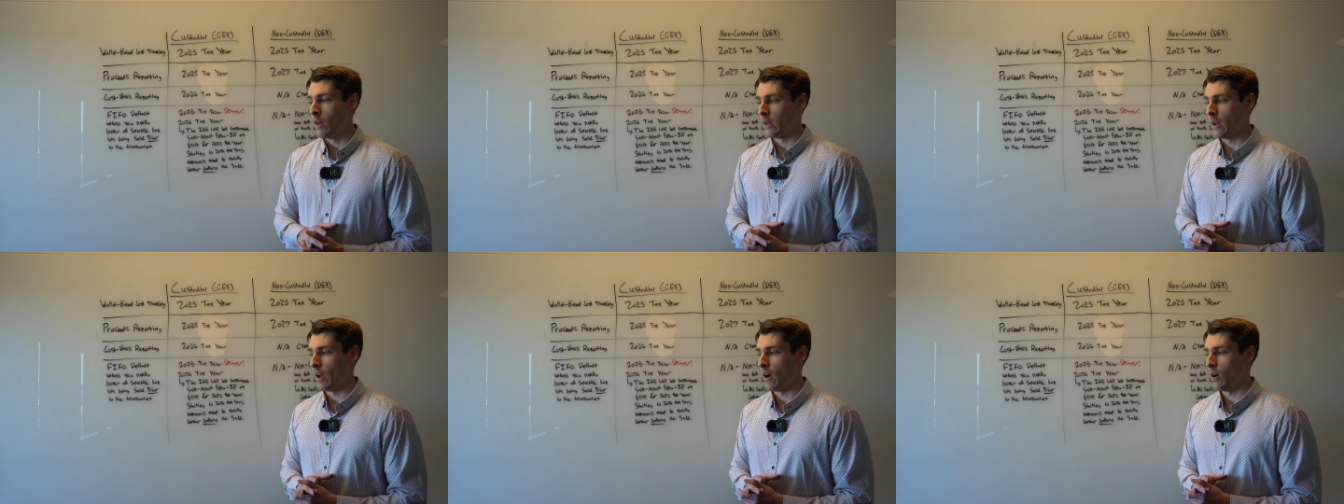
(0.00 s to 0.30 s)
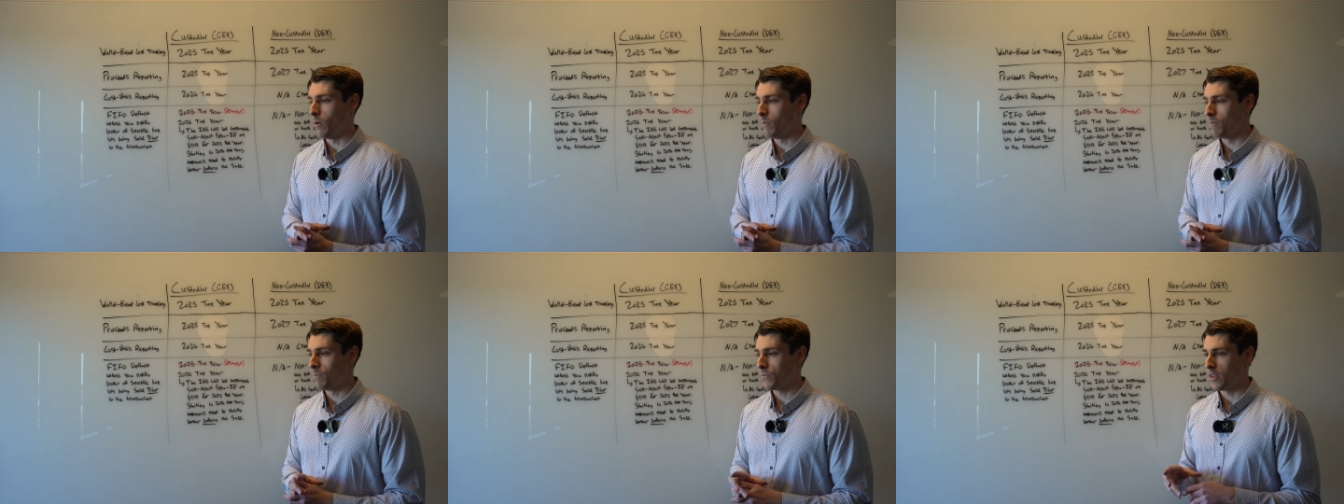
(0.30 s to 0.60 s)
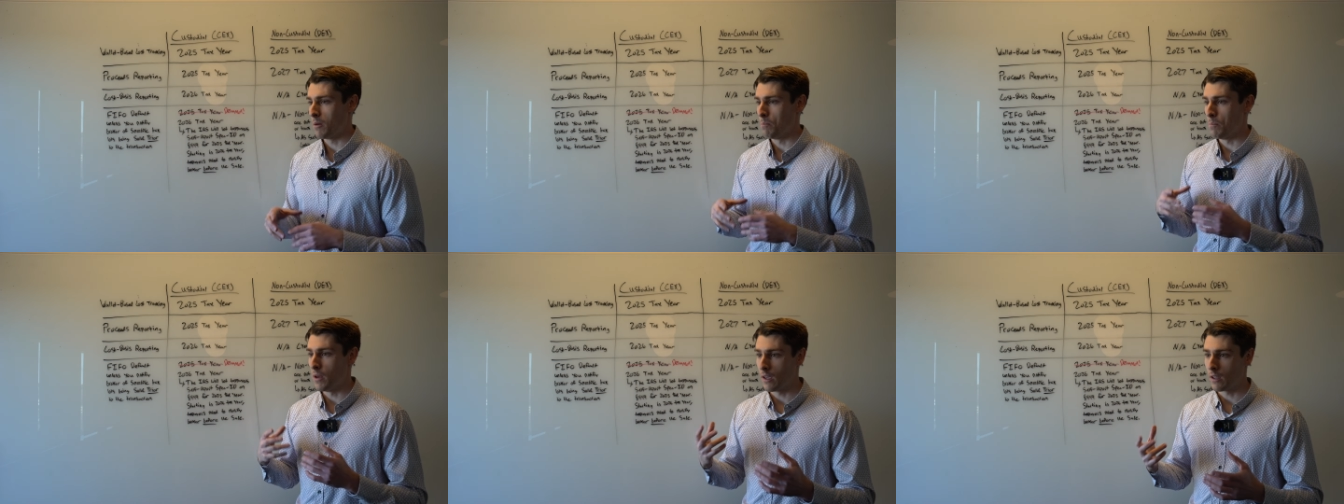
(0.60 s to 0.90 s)
Now,
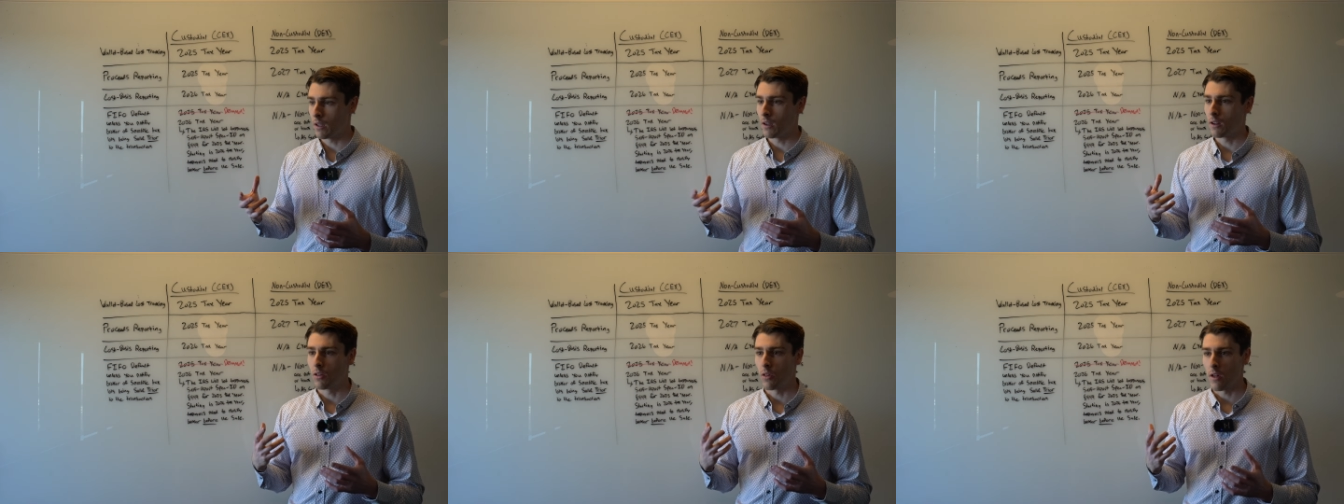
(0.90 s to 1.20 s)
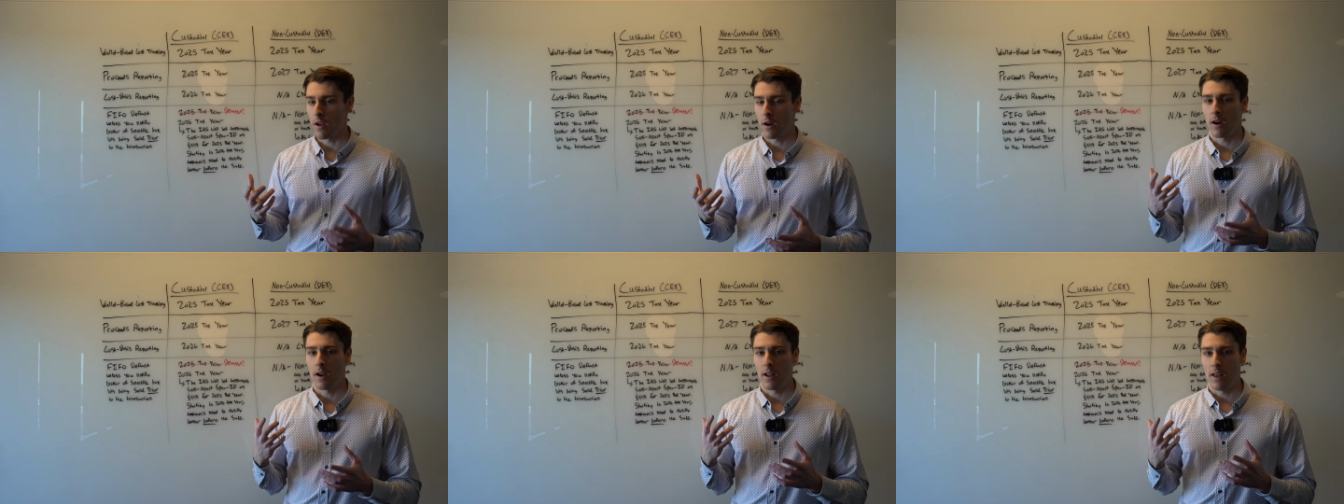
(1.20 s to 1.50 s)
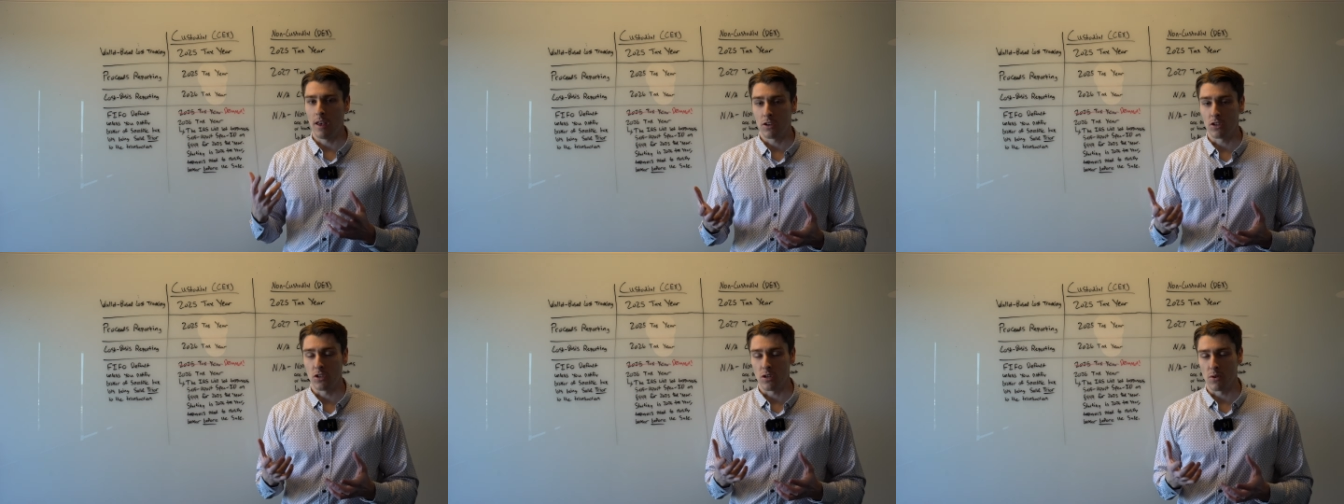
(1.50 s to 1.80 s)
the big glaring
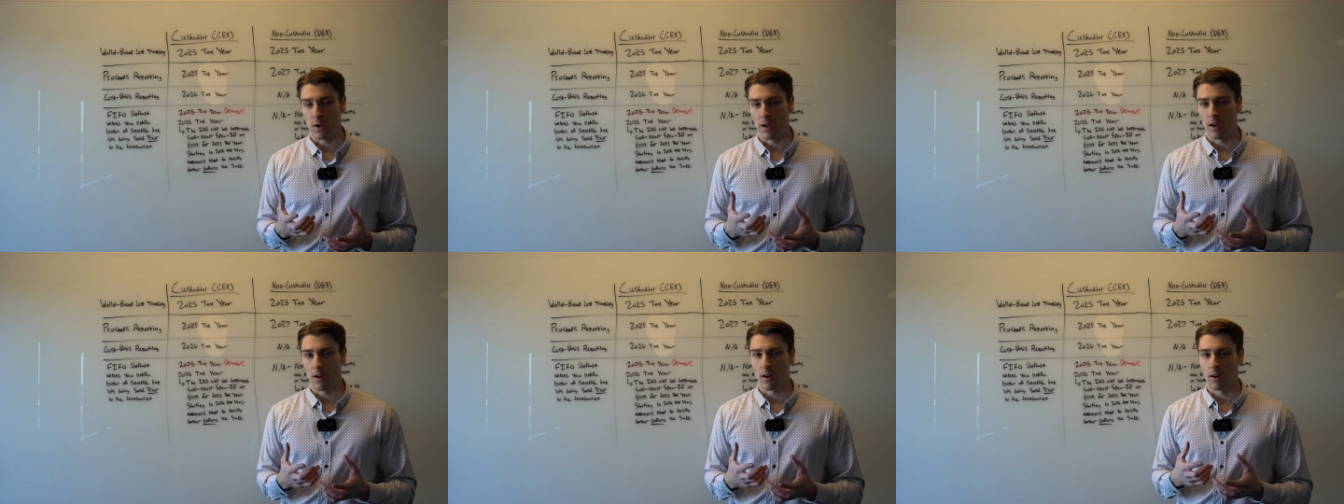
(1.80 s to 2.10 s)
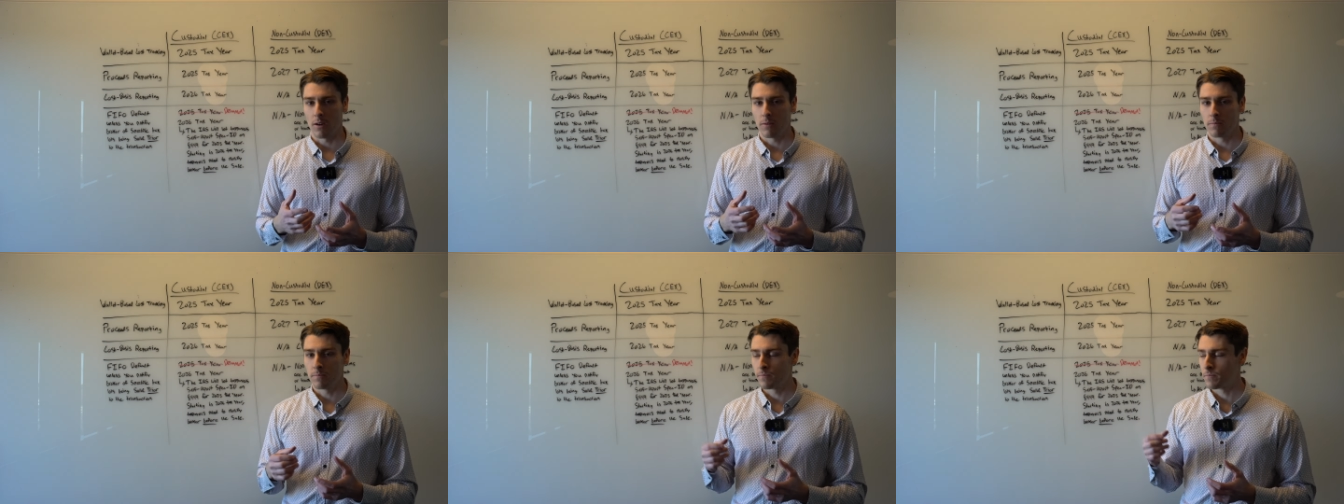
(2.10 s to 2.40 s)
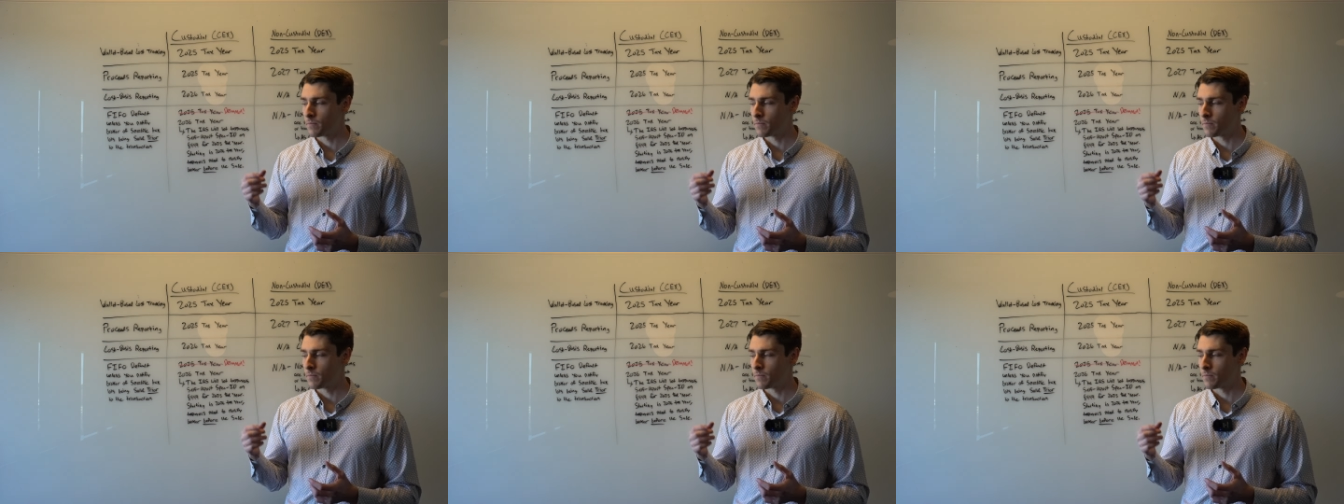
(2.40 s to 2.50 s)
issue here